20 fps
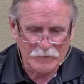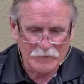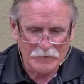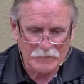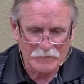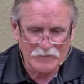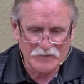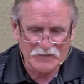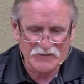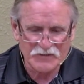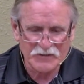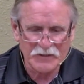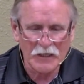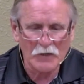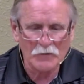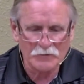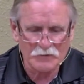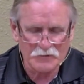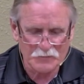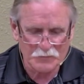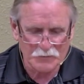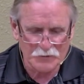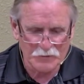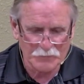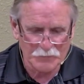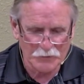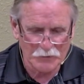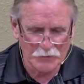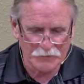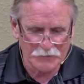this town is
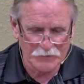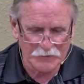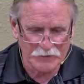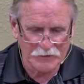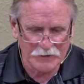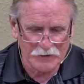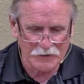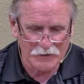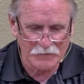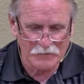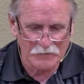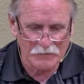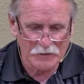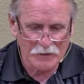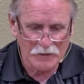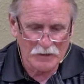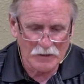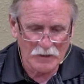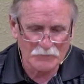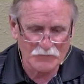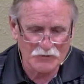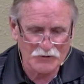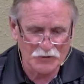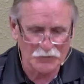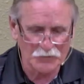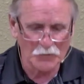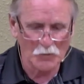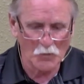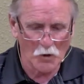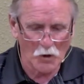rebuilt again. I'm sure
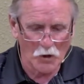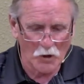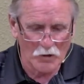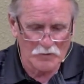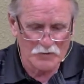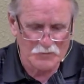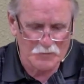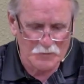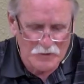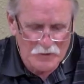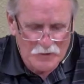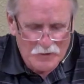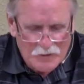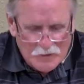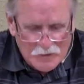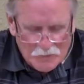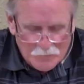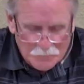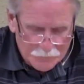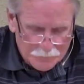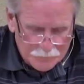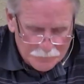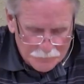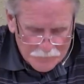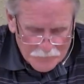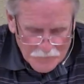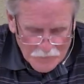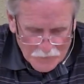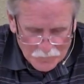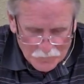the walls were
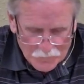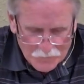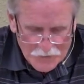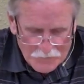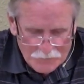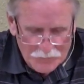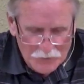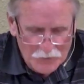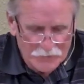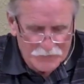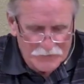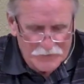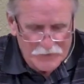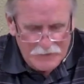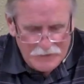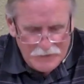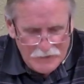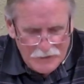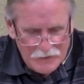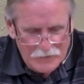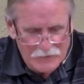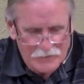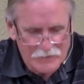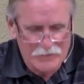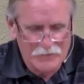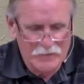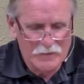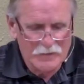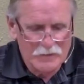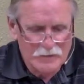rebuilt again.
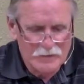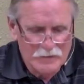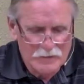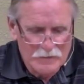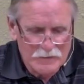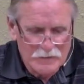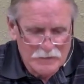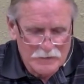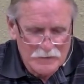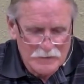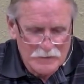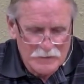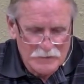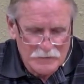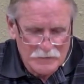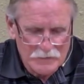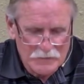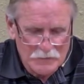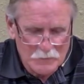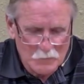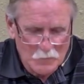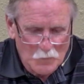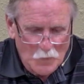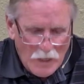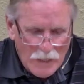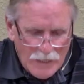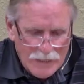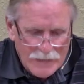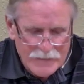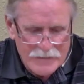Uh,
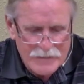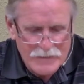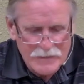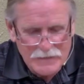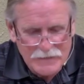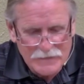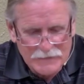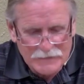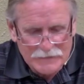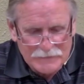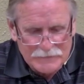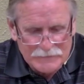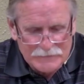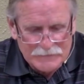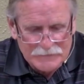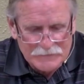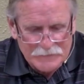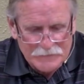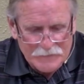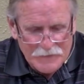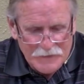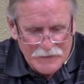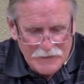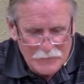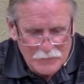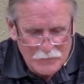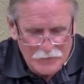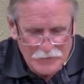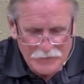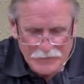why they
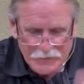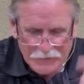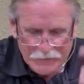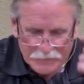would